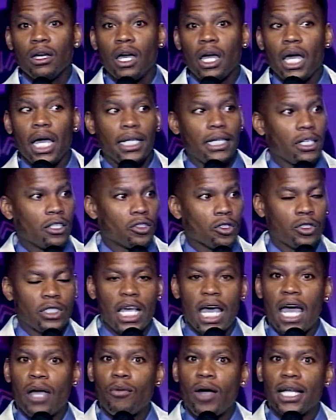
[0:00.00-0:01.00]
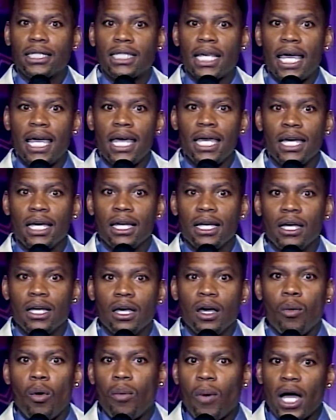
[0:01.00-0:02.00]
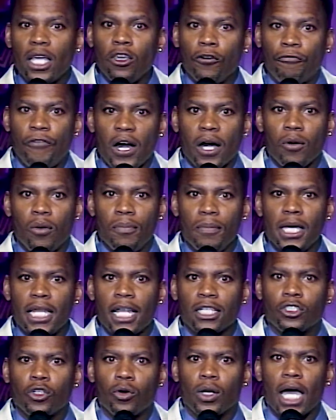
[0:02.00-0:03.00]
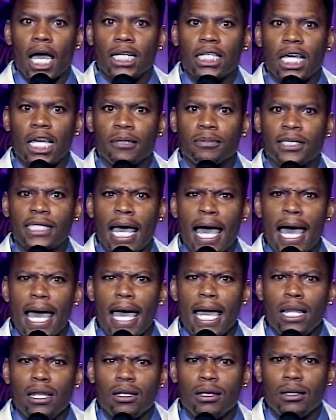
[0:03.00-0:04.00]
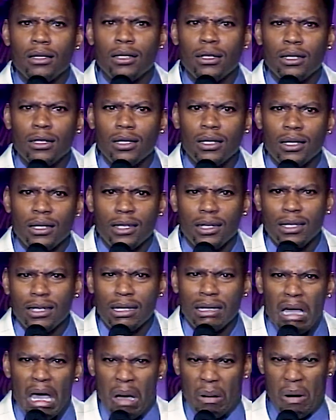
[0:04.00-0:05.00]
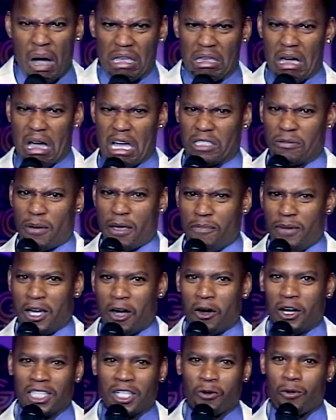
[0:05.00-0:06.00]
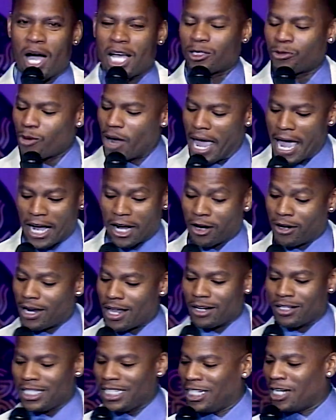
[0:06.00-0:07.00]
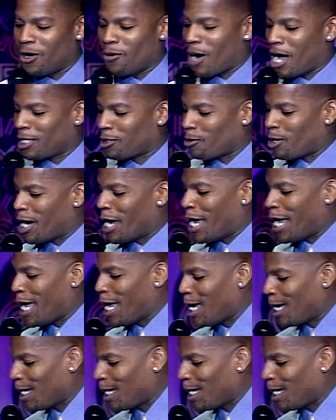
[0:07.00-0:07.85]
Ain't that your side right there? Well, why you fucking with me? That's your goddamn side. Why y'all made me go get the wash rag, girl? I don't need no wash rag.